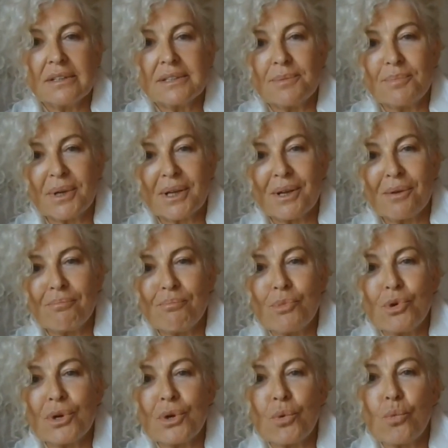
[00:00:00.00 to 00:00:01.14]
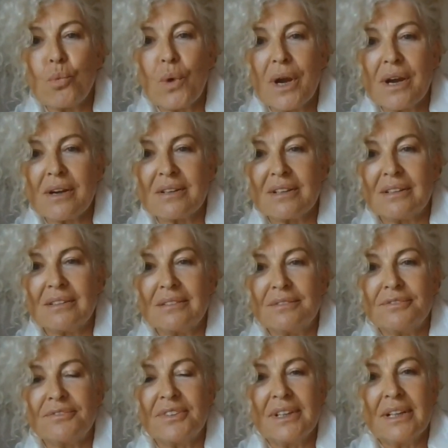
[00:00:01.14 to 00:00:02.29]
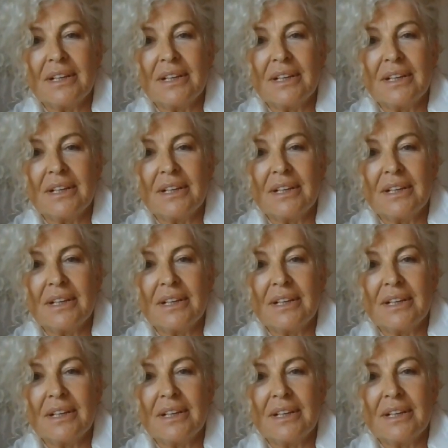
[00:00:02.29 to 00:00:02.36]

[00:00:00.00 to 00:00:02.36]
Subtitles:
to become more aware of